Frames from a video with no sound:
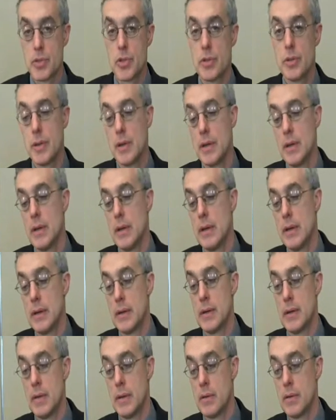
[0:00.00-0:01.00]
shouldn't
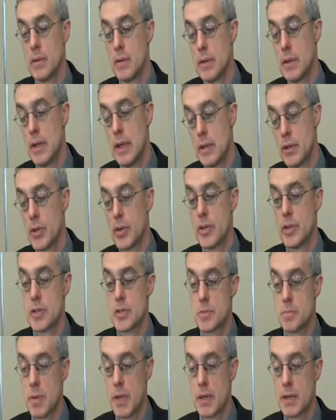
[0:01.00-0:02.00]

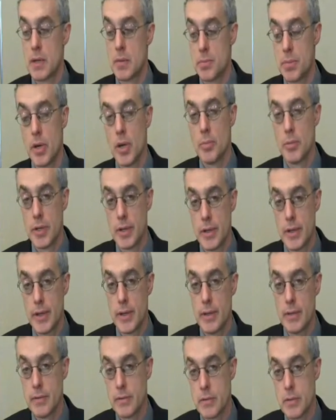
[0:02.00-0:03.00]
increase spending
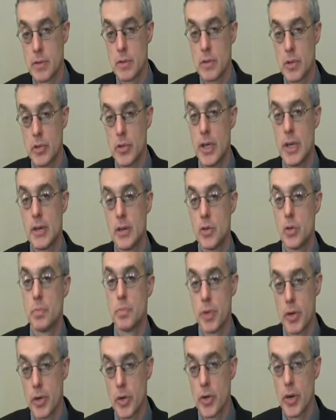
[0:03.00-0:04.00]
permanently, create new
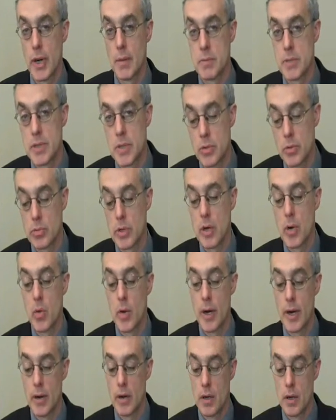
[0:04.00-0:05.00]
programs that will
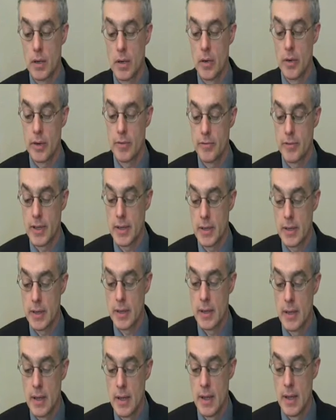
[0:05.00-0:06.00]
require ongoing funding,
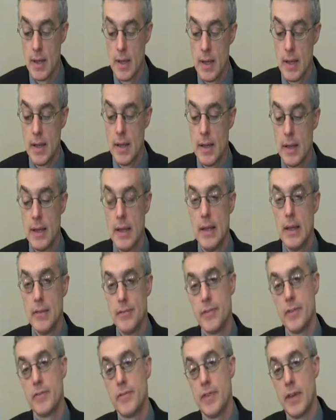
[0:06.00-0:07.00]

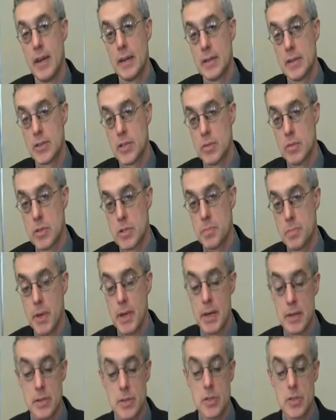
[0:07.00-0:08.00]
if in fact it's a
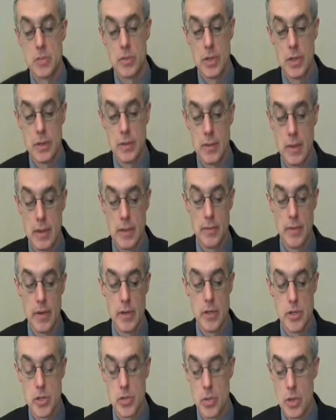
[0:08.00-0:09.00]
response to a
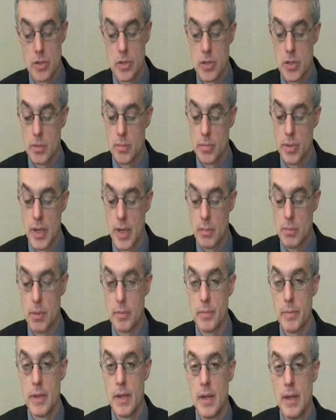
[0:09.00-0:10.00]
very short-term
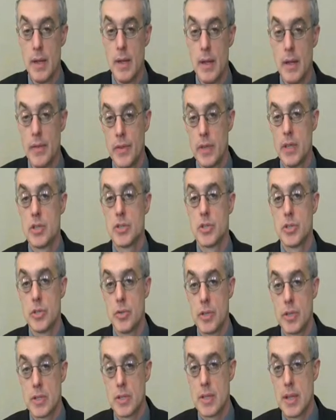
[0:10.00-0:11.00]
problem. The
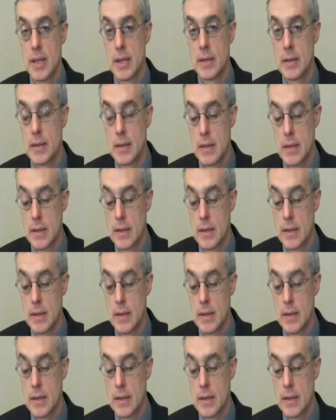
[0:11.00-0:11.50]
issue is that